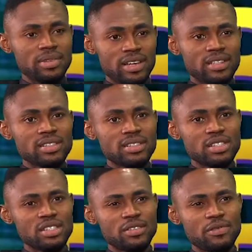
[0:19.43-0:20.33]
Yes,
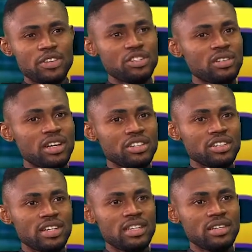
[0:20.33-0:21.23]
it's vision
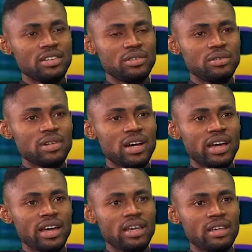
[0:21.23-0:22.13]
actually, you know,
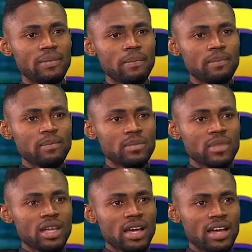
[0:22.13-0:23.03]
I
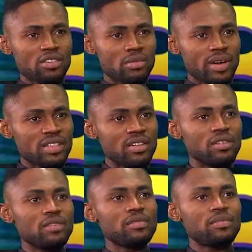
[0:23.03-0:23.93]
saw
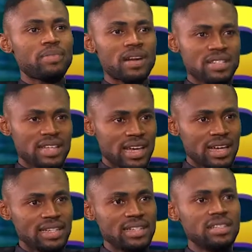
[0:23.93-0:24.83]
myself
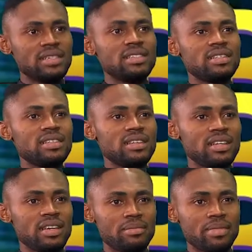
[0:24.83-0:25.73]
practically
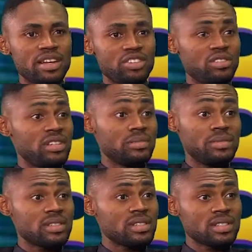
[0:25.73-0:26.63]
in my
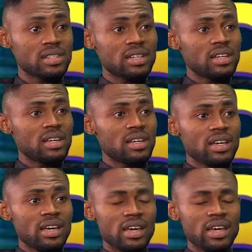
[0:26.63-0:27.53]
dreams,
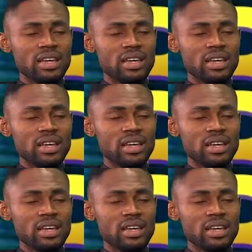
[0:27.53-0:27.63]
in